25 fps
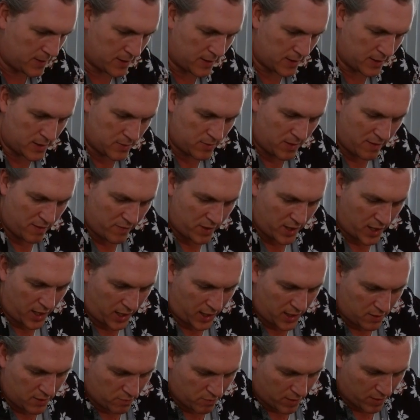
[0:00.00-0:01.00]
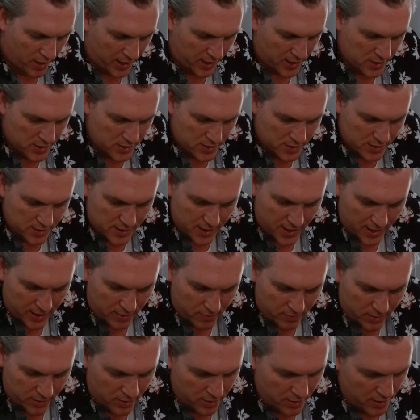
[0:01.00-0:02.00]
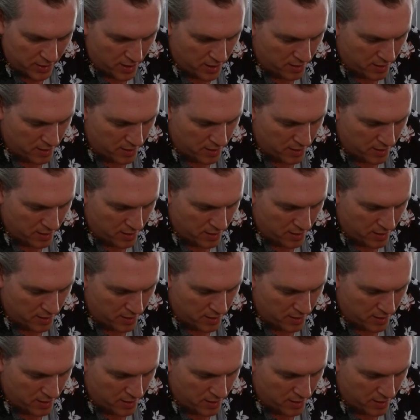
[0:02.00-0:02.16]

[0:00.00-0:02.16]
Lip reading: Do we have any ranged attack? We've got no